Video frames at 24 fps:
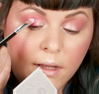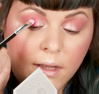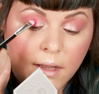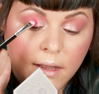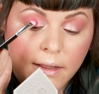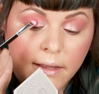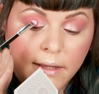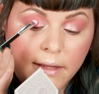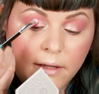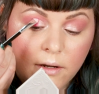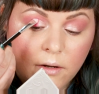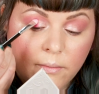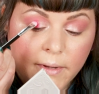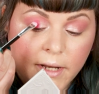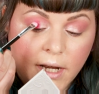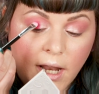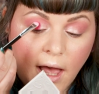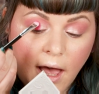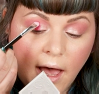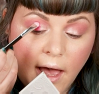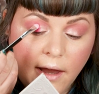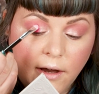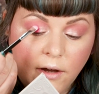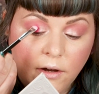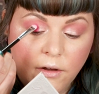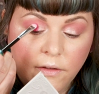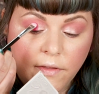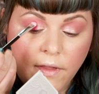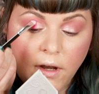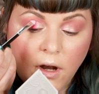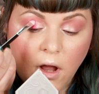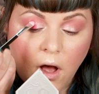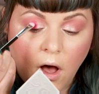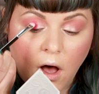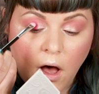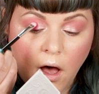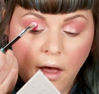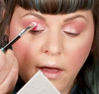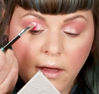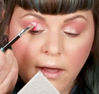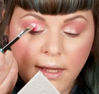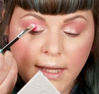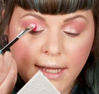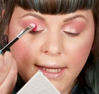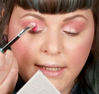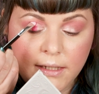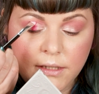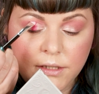a little bit higher than Awe,
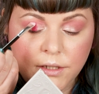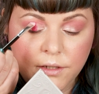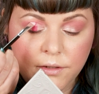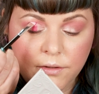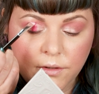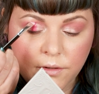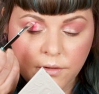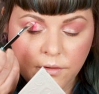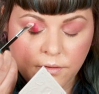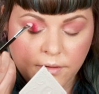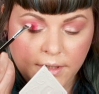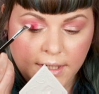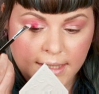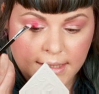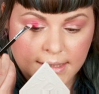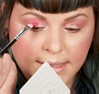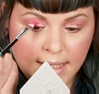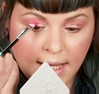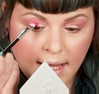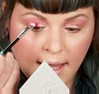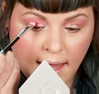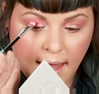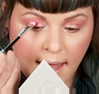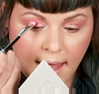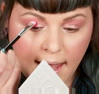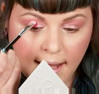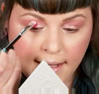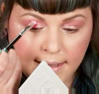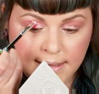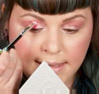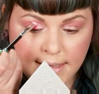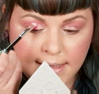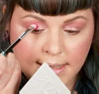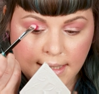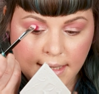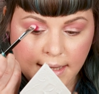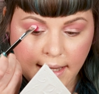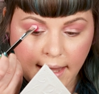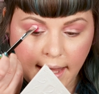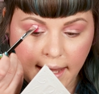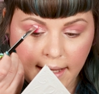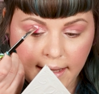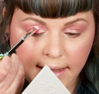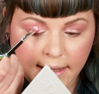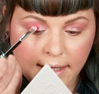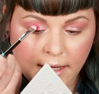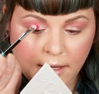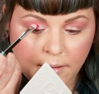into the crease and
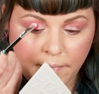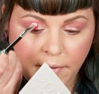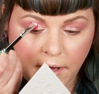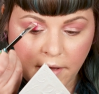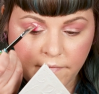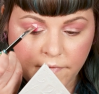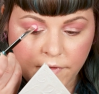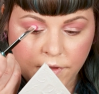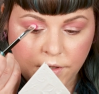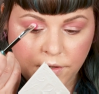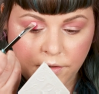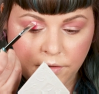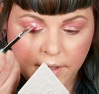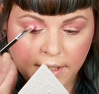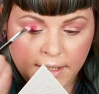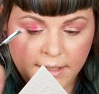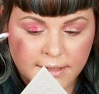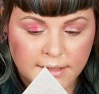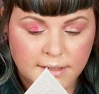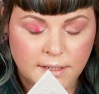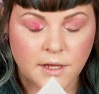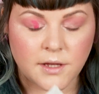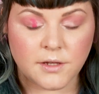slightly above the crease.